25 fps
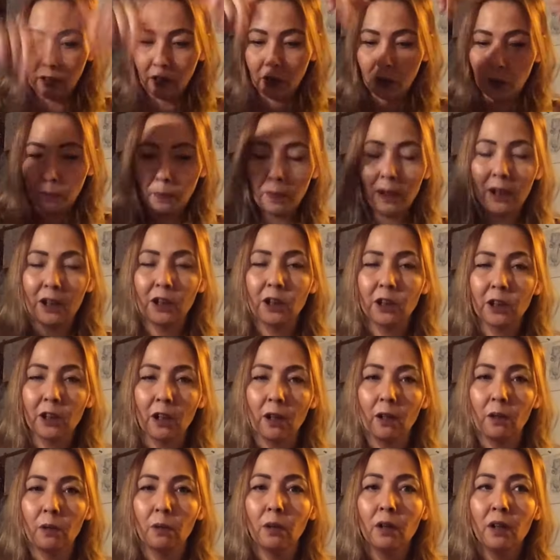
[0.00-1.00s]
space.
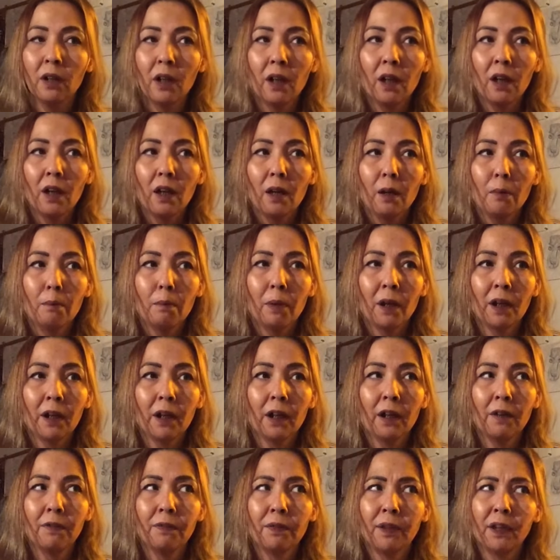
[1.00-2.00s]
So, but
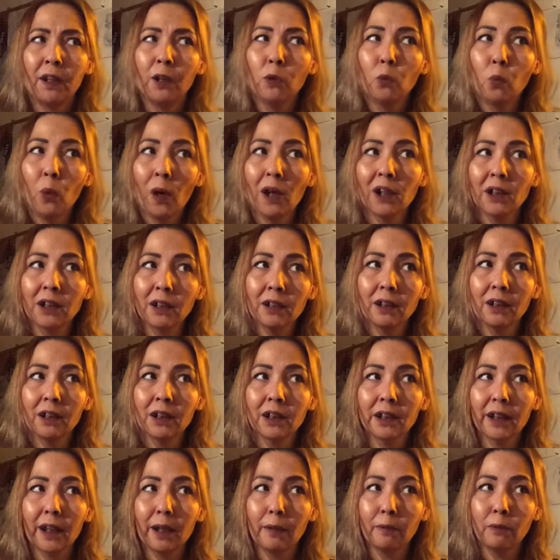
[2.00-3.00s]
if he was in the
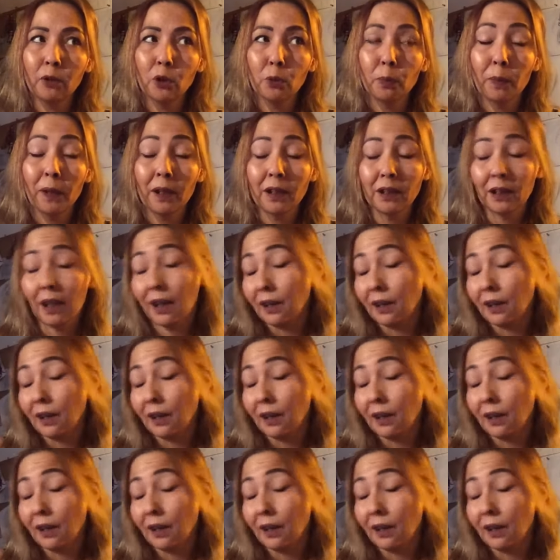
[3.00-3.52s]
same space,